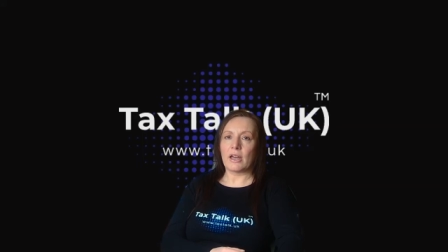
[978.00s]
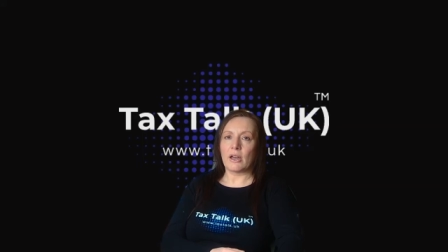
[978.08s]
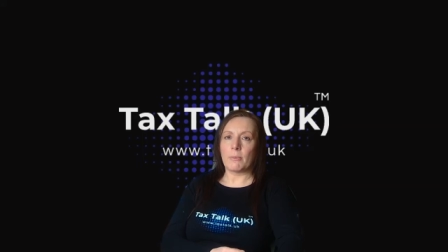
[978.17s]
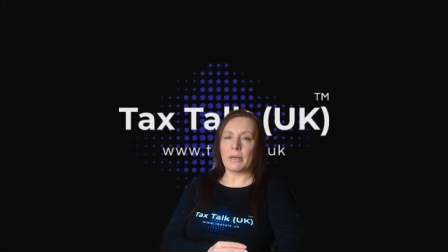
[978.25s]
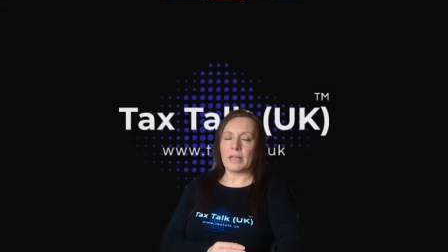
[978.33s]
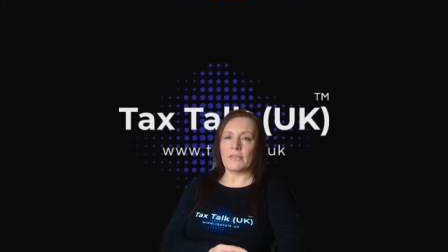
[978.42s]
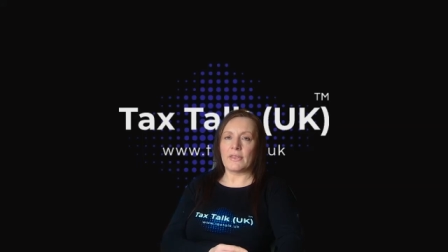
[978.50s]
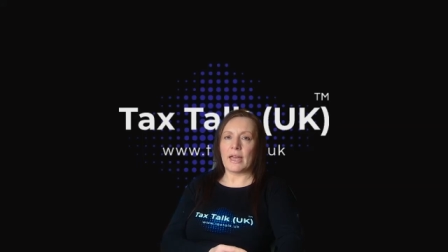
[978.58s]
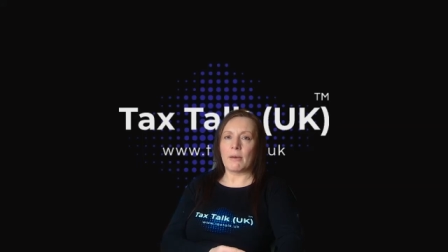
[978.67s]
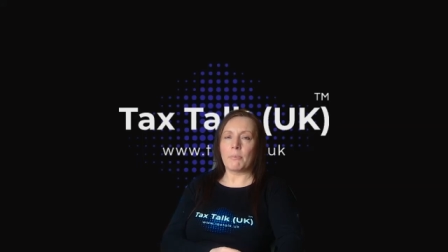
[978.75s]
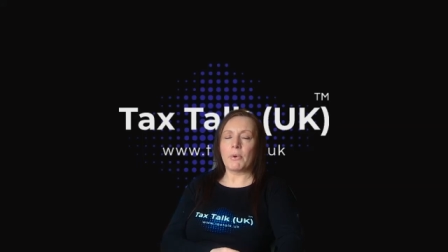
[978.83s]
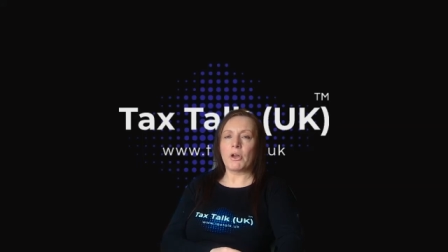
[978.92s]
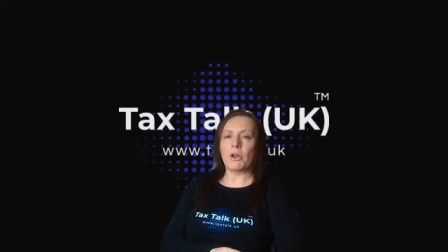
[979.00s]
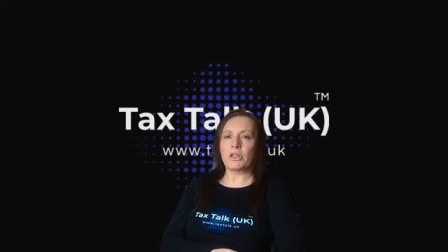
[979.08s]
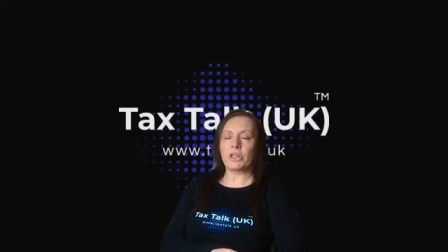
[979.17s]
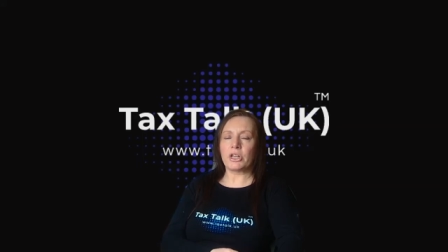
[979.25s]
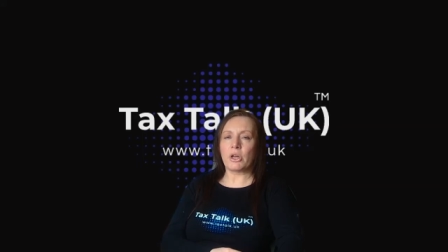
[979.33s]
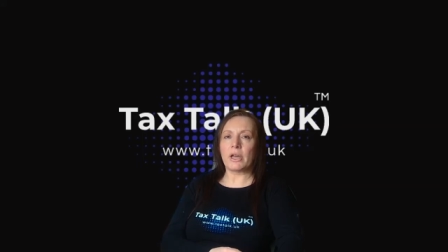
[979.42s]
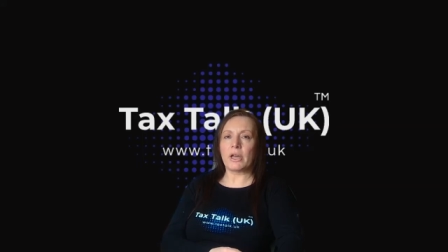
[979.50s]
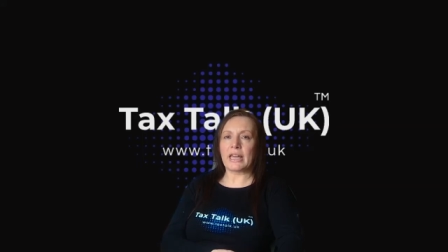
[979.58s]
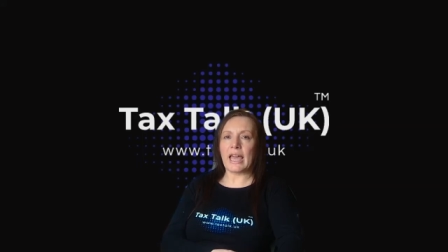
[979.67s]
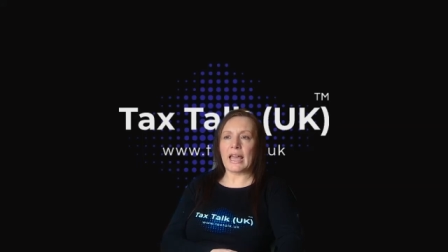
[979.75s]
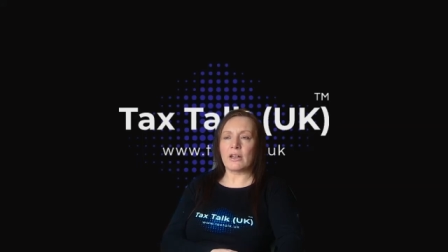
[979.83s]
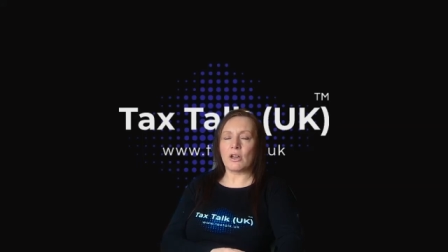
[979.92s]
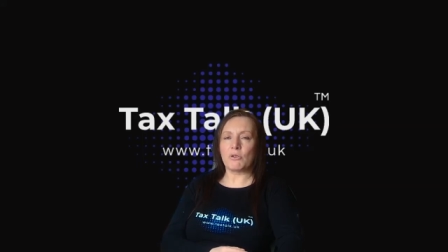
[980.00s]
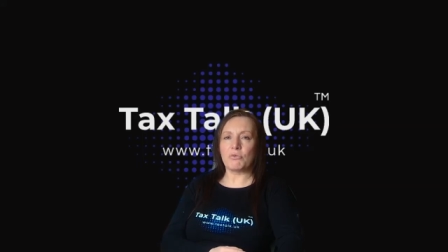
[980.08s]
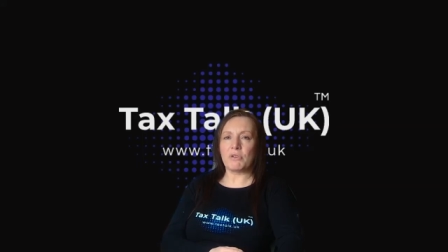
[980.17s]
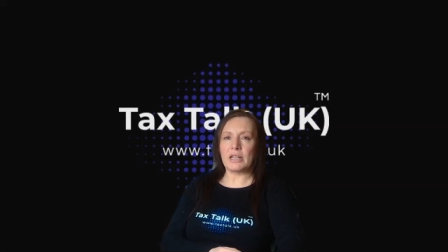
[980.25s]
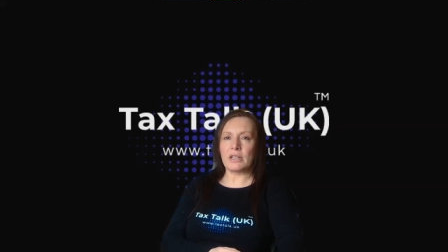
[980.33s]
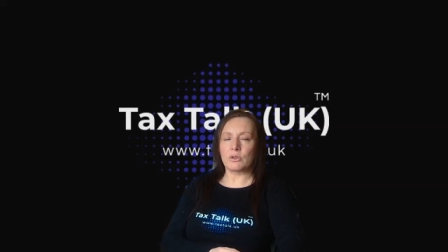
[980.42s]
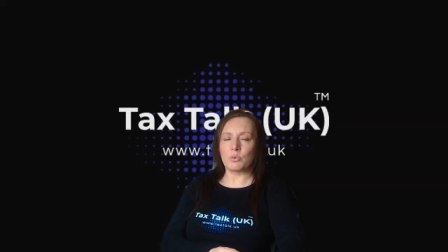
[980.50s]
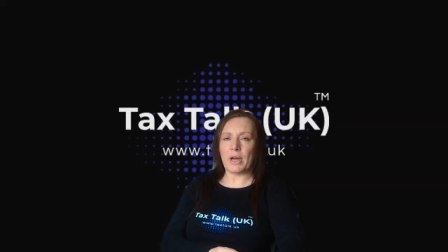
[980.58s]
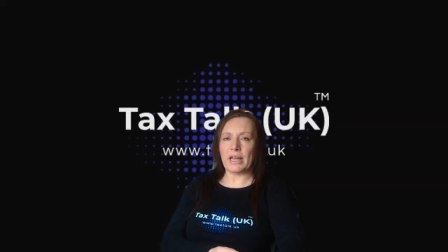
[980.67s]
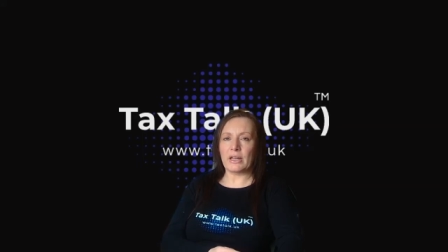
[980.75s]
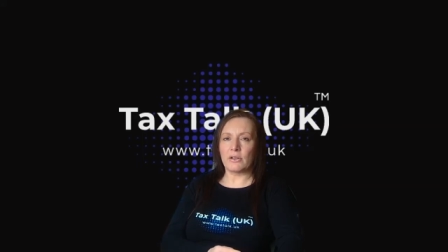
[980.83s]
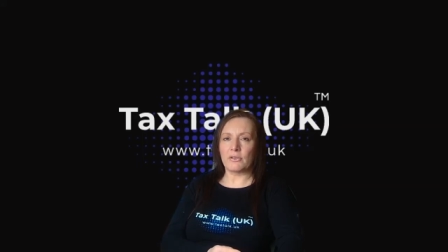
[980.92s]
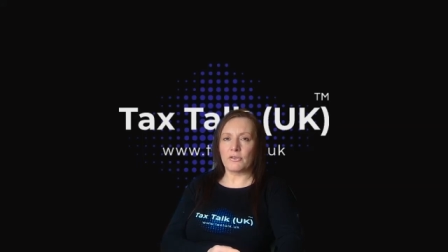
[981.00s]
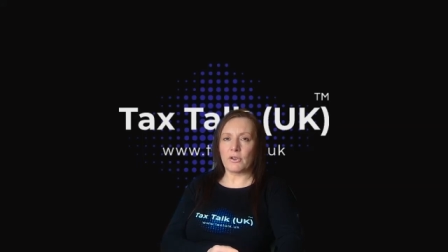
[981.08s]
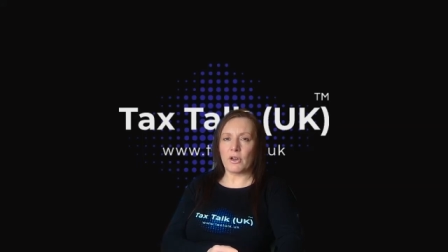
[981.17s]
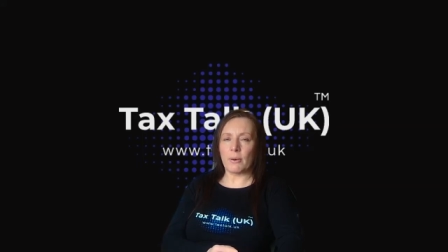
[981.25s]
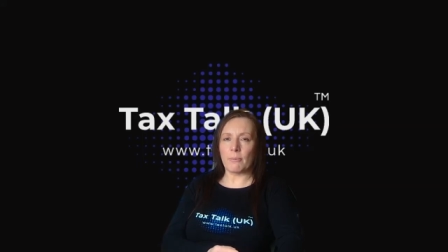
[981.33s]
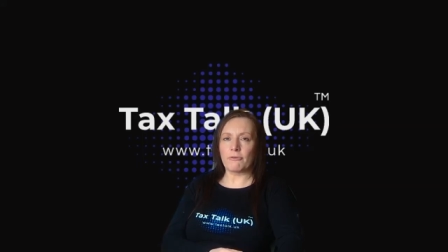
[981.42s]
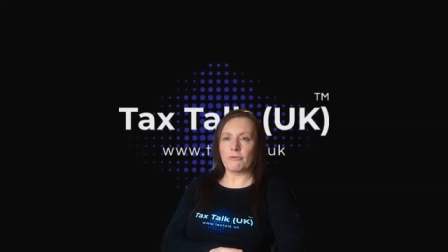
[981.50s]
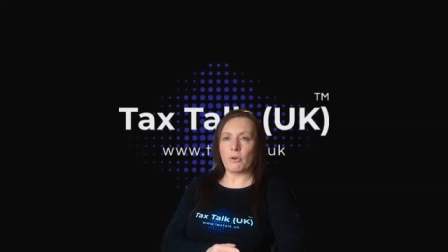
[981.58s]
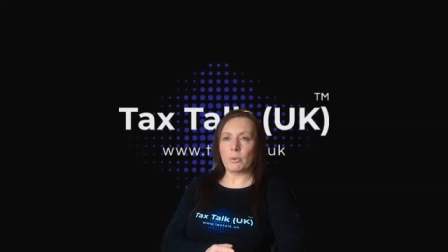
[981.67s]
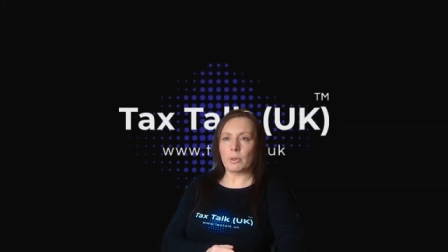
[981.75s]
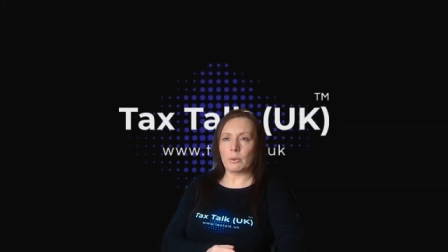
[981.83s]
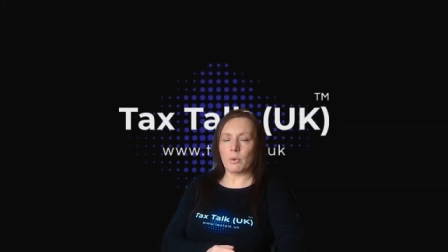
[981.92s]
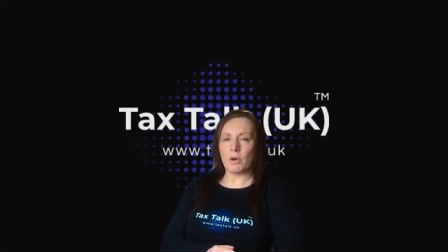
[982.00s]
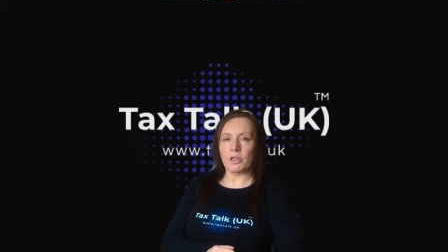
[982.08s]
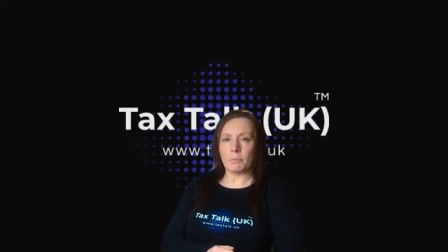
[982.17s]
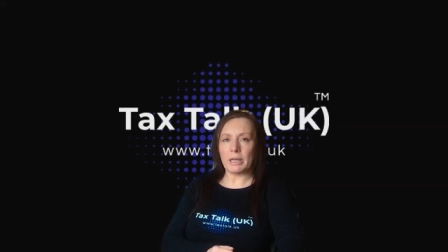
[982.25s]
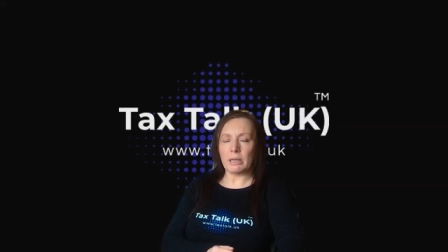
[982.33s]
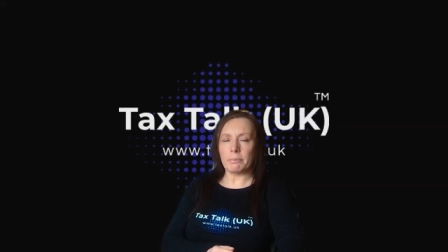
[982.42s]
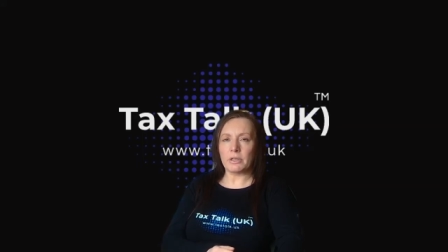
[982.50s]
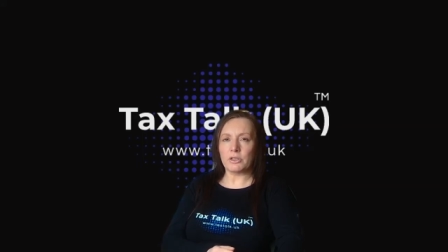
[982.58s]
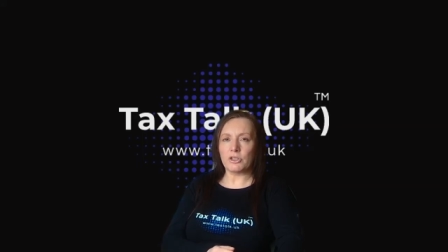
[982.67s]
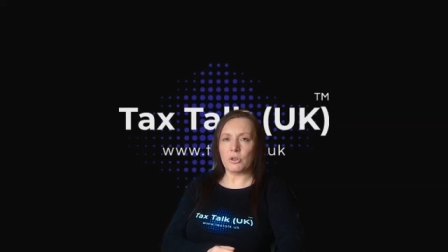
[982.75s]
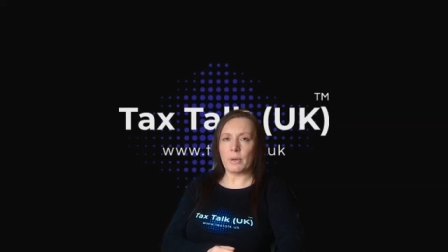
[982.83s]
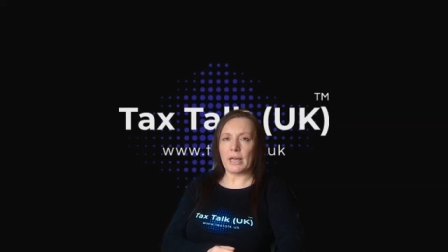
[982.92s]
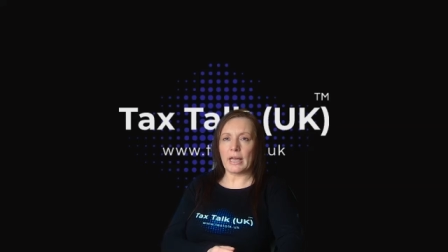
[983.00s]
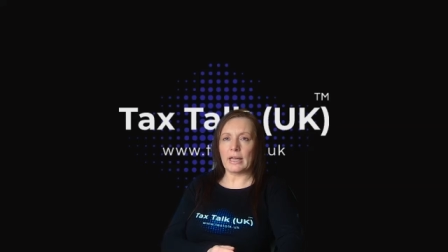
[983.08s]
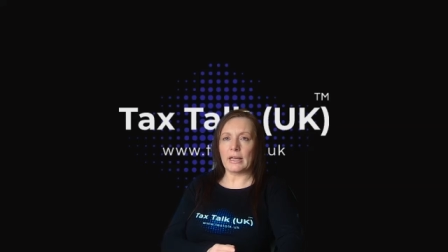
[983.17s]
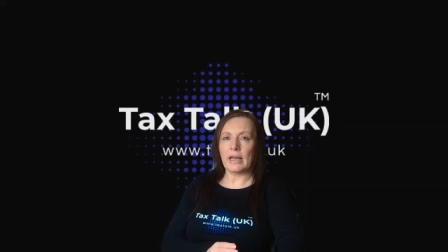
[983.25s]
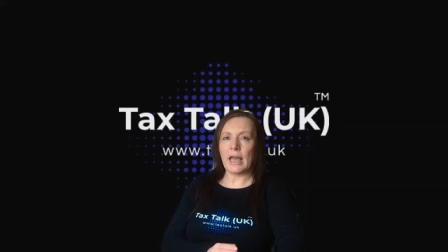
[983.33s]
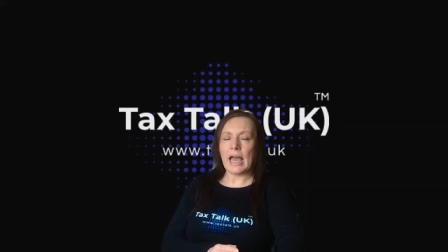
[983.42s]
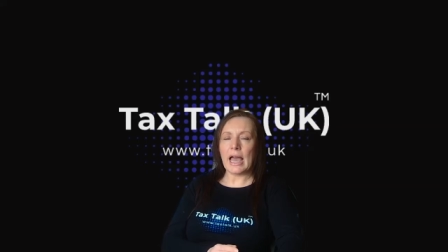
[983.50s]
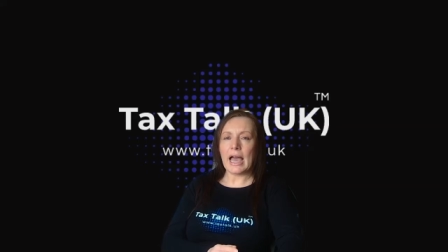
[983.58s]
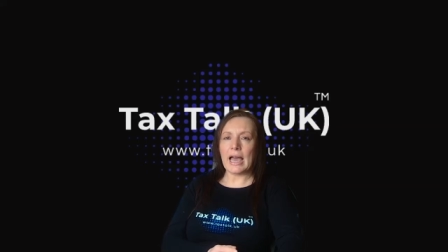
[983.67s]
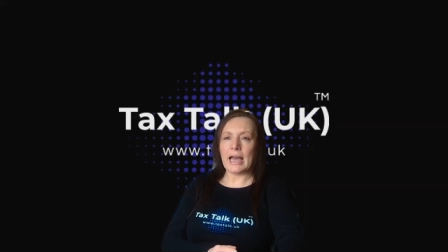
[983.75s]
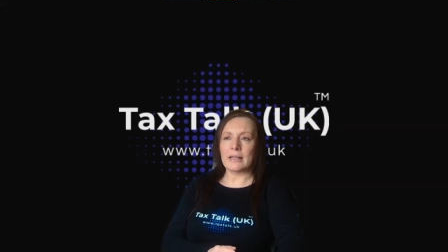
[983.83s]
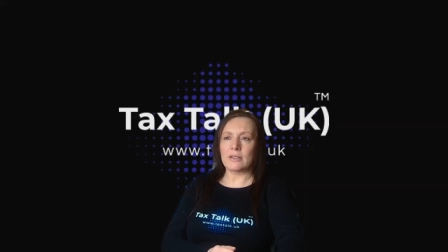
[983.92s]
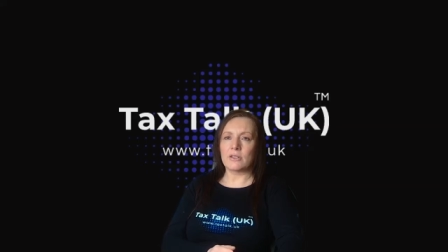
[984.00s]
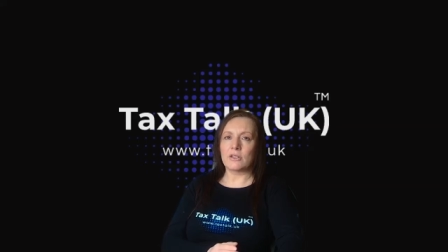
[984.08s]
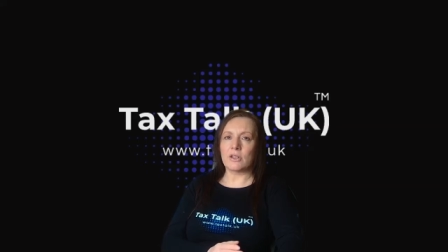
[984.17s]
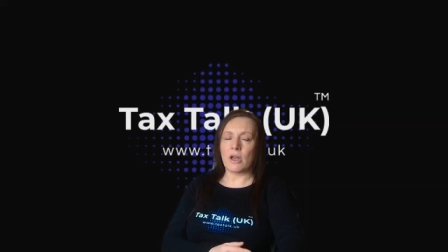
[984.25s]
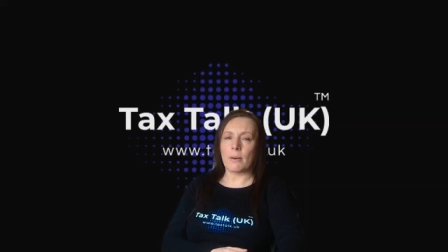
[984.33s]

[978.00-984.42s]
Um, in there. But, you know, again, a really good way of um, following what other people are doing and